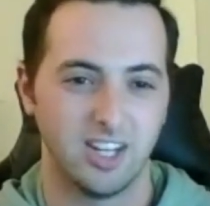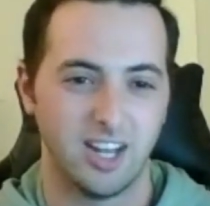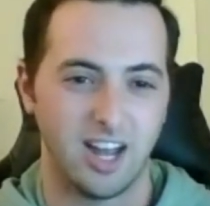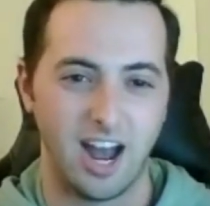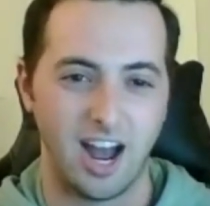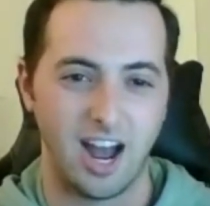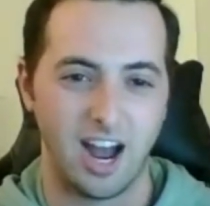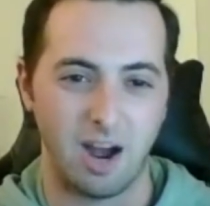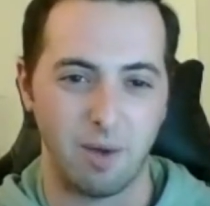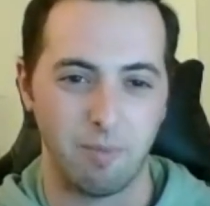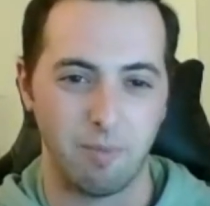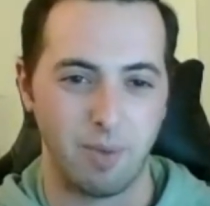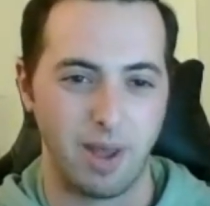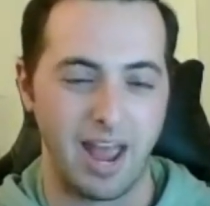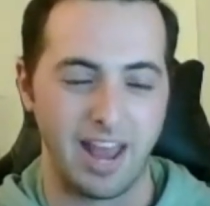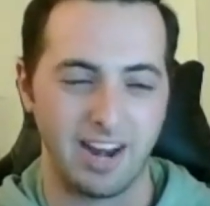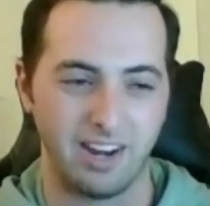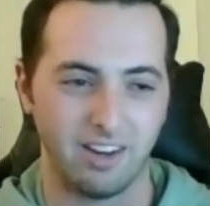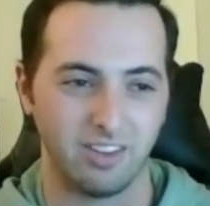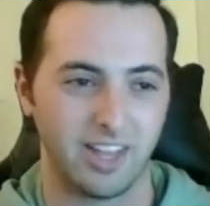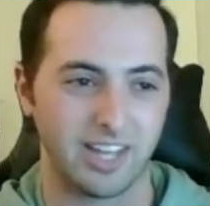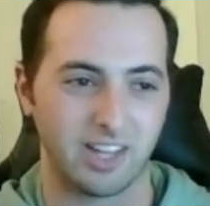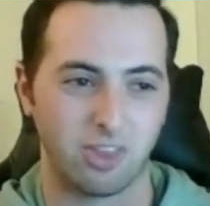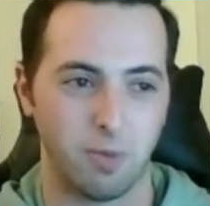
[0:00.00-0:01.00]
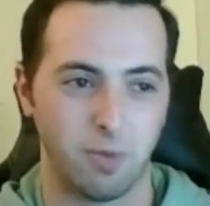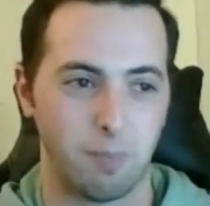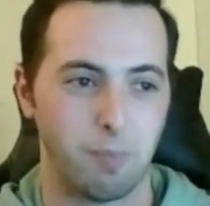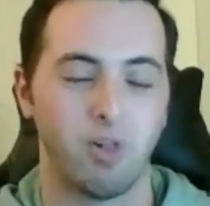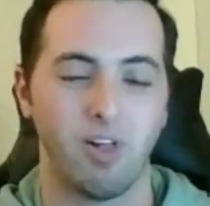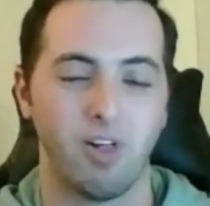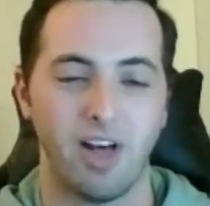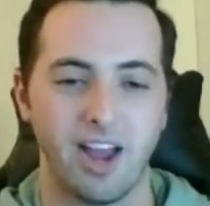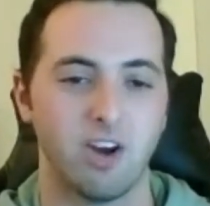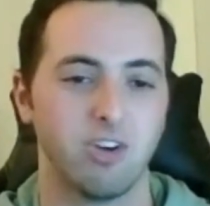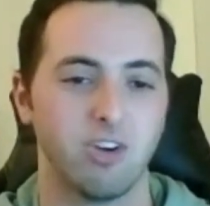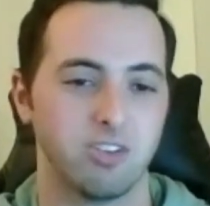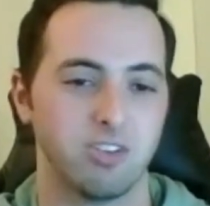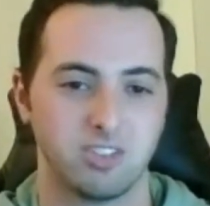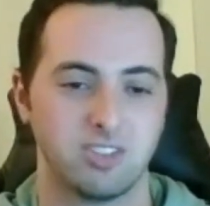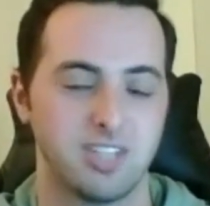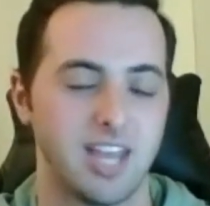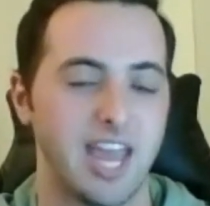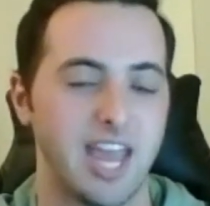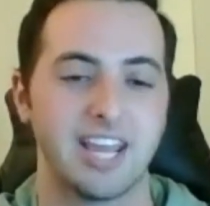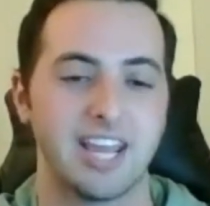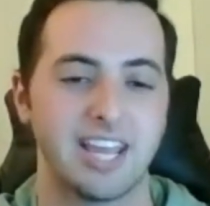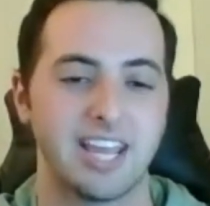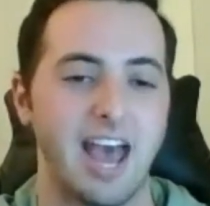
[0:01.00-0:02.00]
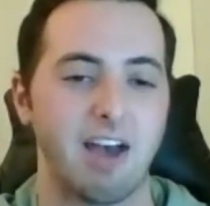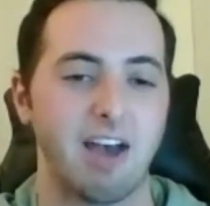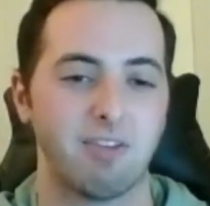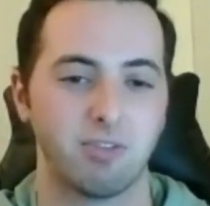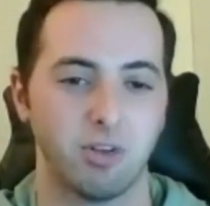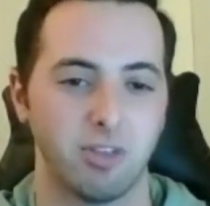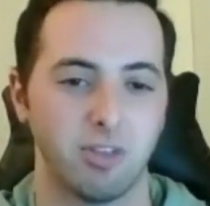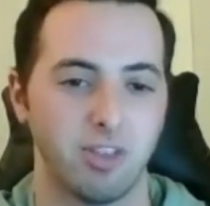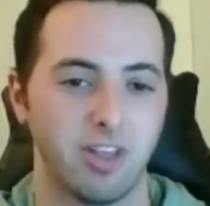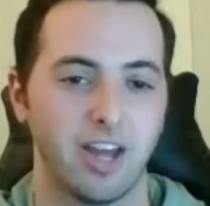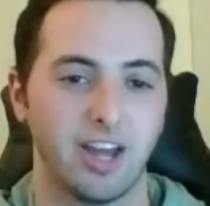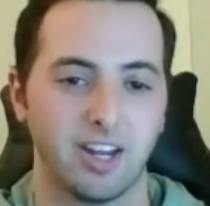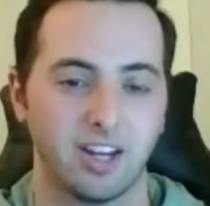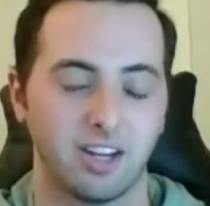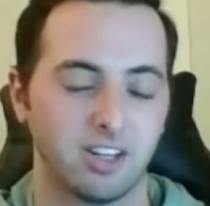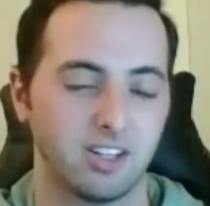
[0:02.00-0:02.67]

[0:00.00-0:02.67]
And like the players take after that.